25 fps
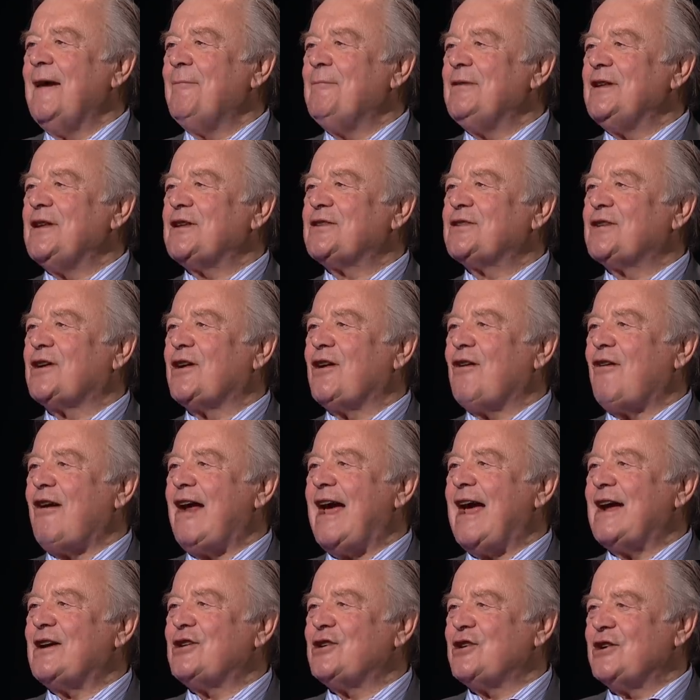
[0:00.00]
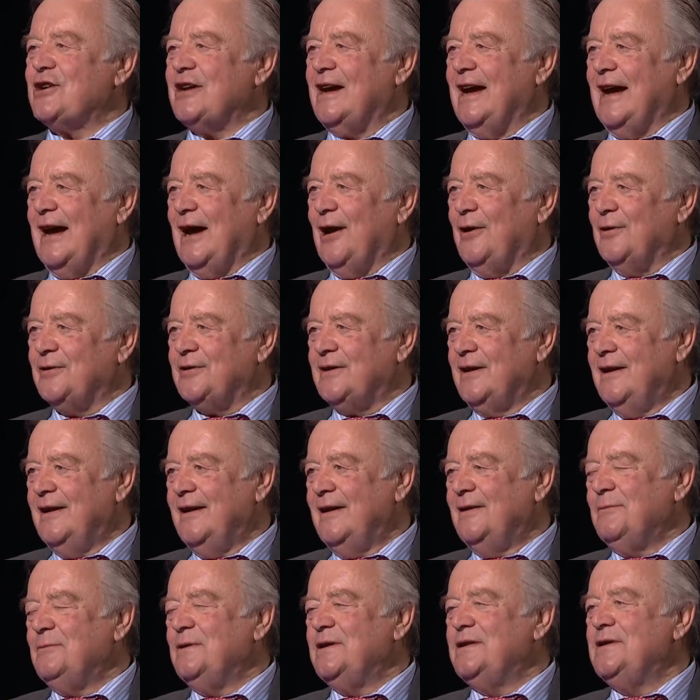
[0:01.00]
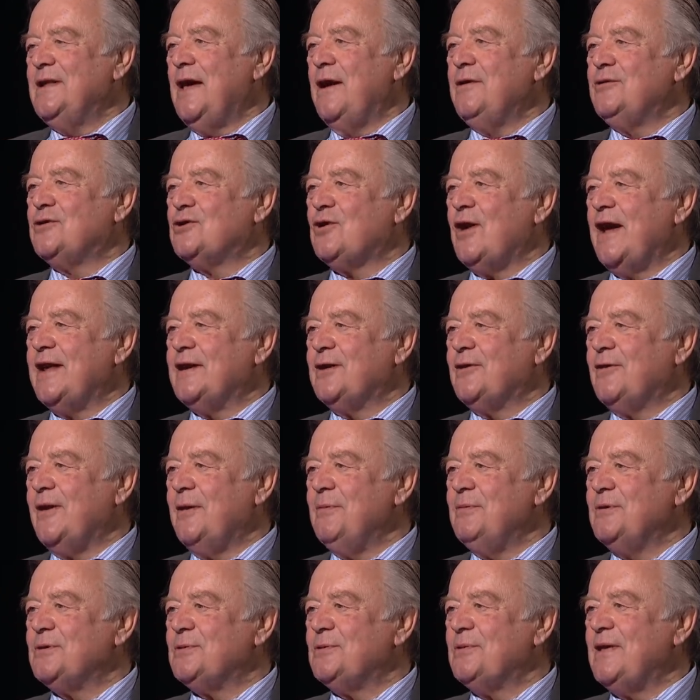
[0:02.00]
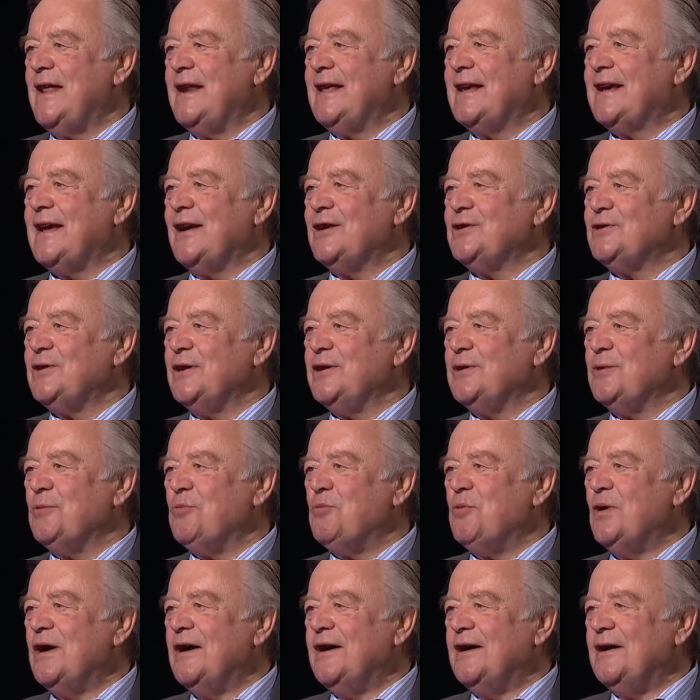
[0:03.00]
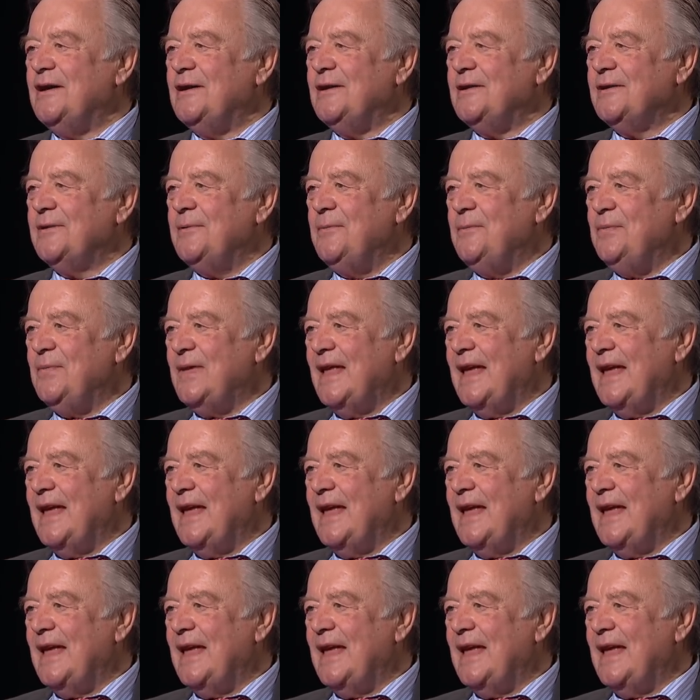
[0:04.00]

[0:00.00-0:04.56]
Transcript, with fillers: and we just crash out with no trade agreements with any country in the world,